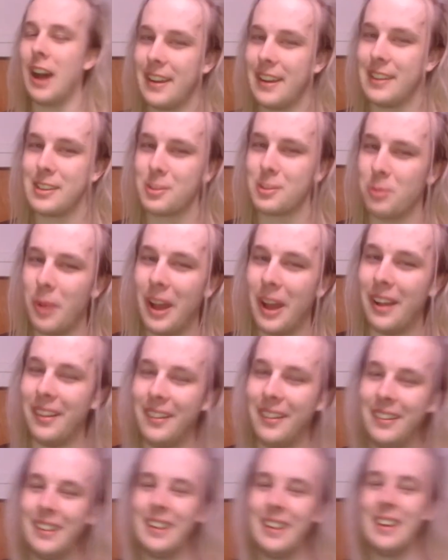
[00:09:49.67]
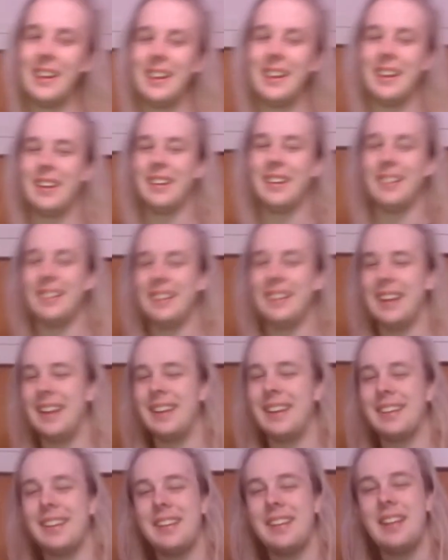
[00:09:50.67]
as well.
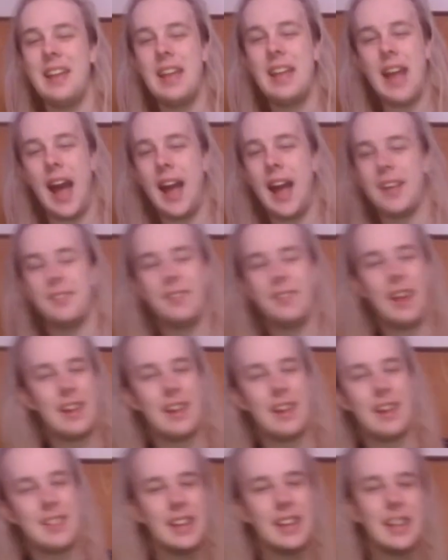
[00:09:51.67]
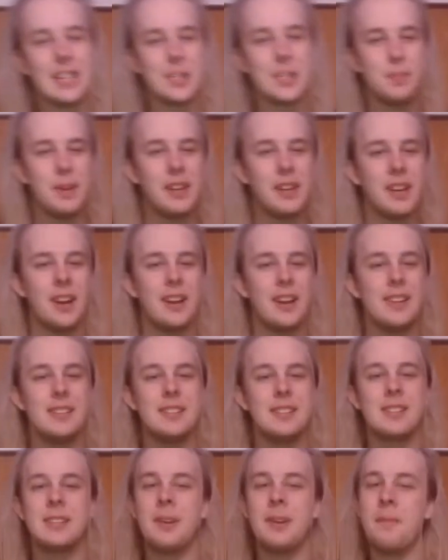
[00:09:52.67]
Like, I think it's
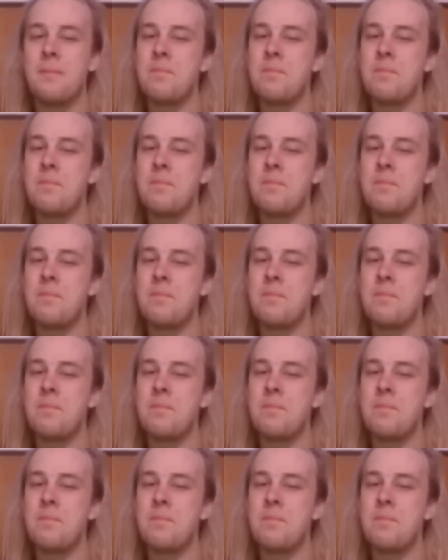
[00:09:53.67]
because